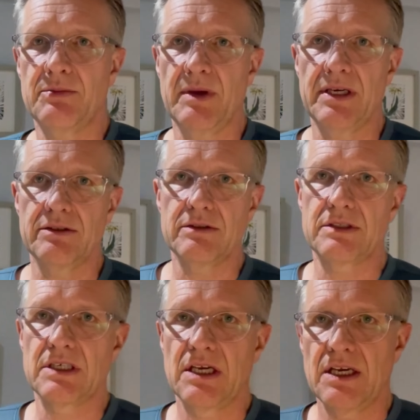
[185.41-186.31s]

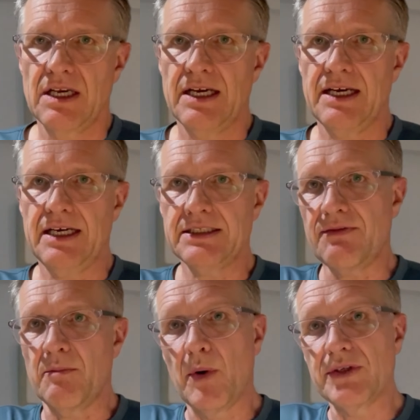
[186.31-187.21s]
meals at
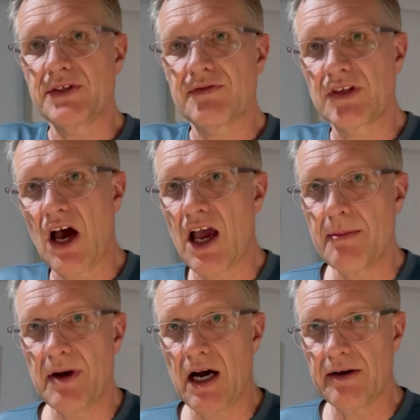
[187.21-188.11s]
different points of time
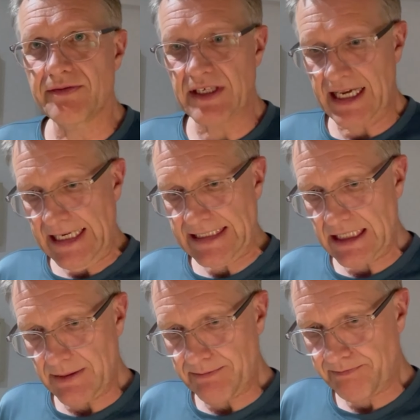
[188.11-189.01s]
after eating them.